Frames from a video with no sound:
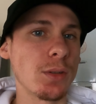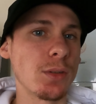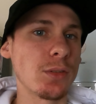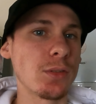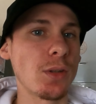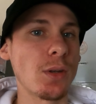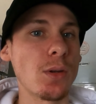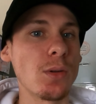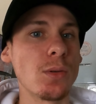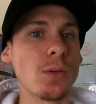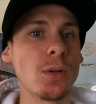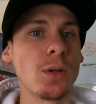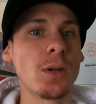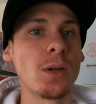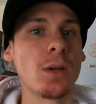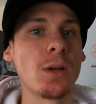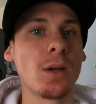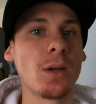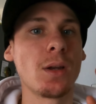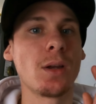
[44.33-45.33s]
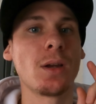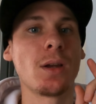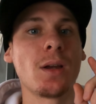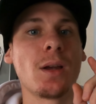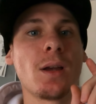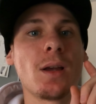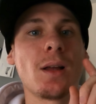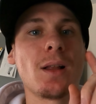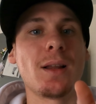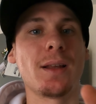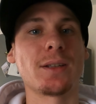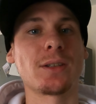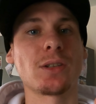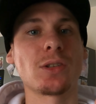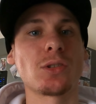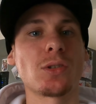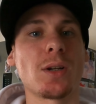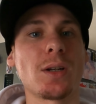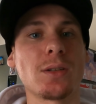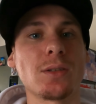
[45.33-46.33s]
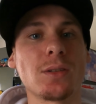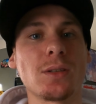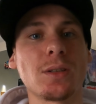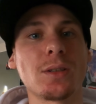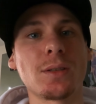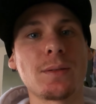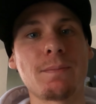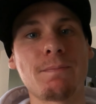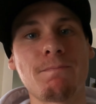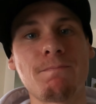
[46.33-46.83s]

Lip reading: So let's get straight into this.